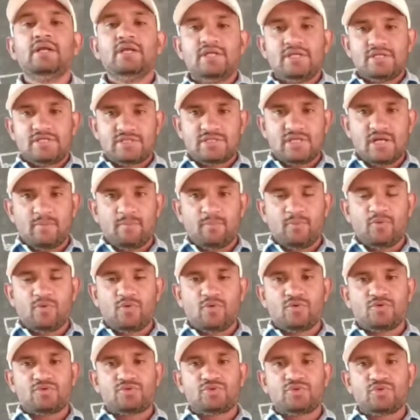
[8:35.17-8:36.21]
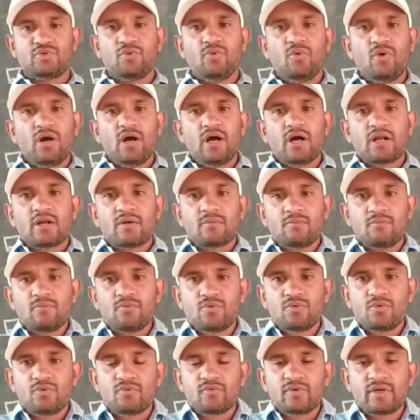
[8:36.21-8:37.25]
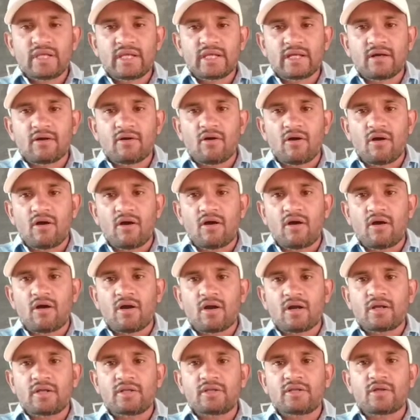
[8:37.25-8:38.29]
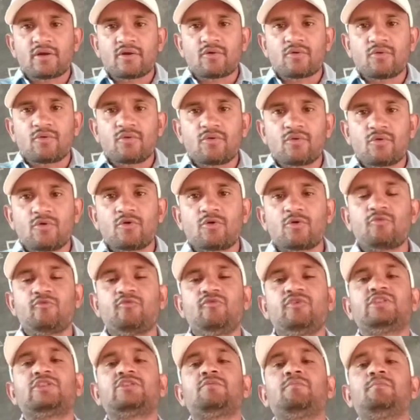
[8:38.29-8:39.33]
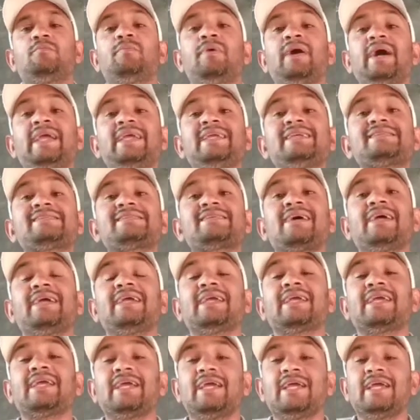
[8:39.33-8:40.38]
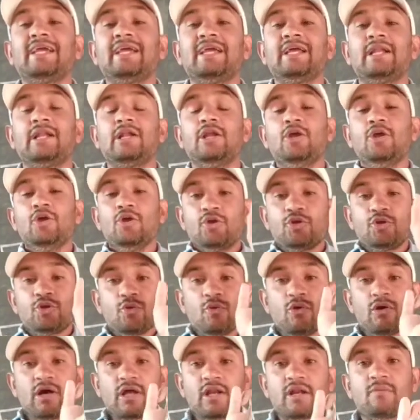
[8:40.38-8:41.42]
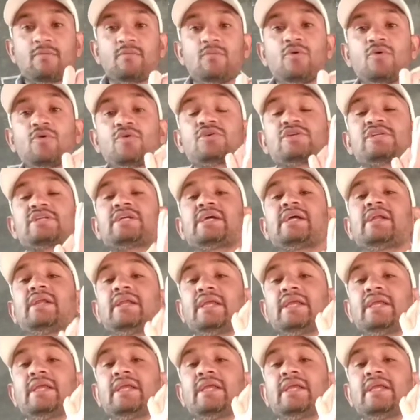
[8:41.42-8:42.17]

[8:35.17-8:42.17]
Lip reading: Suppose you are moving on the road with bicycle. Your motion